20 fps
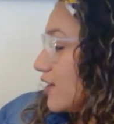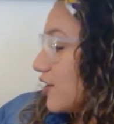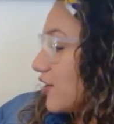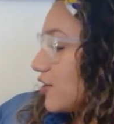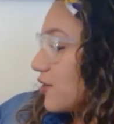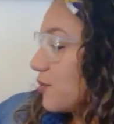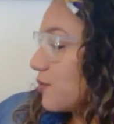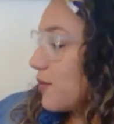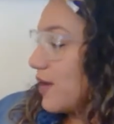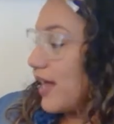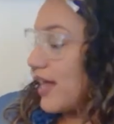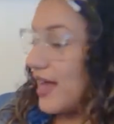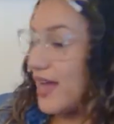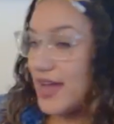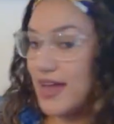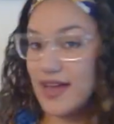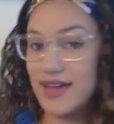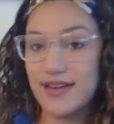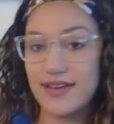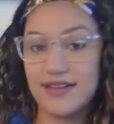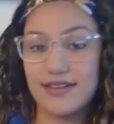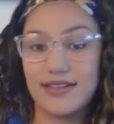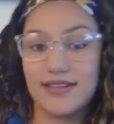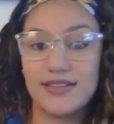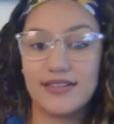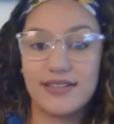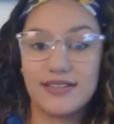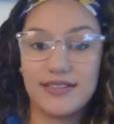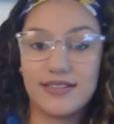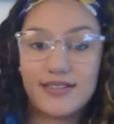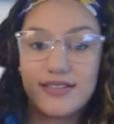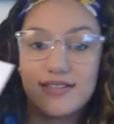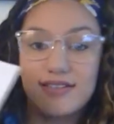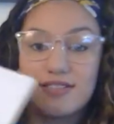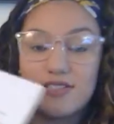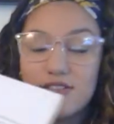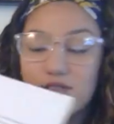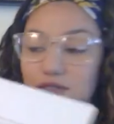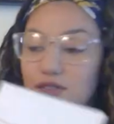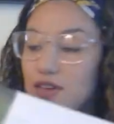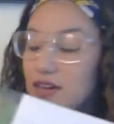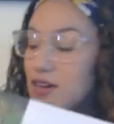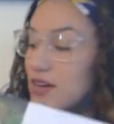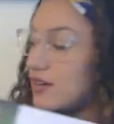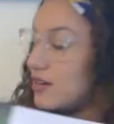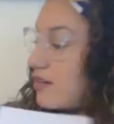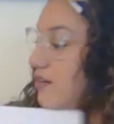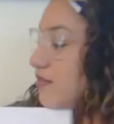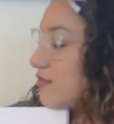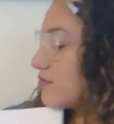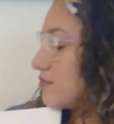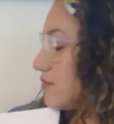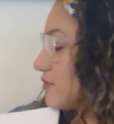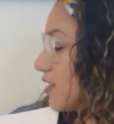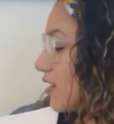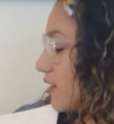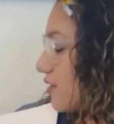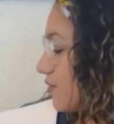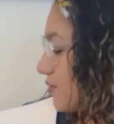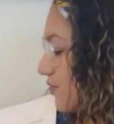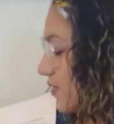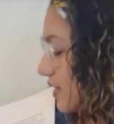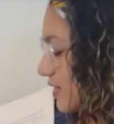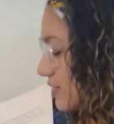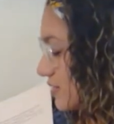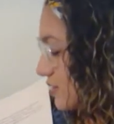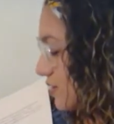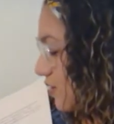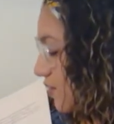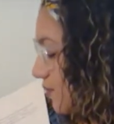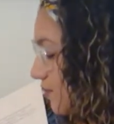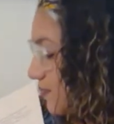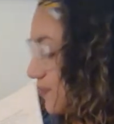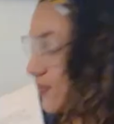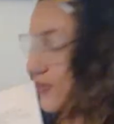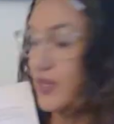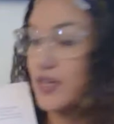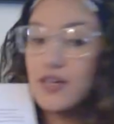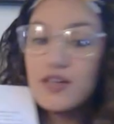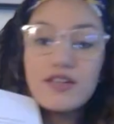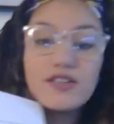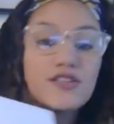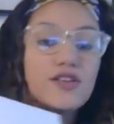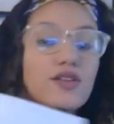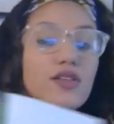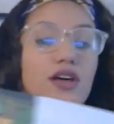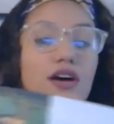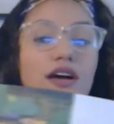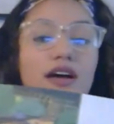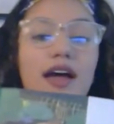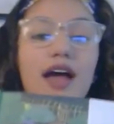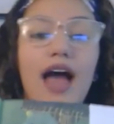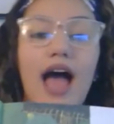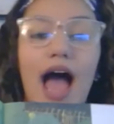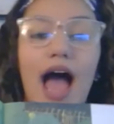her way. A monster. So look, oh, I don't think so. So look,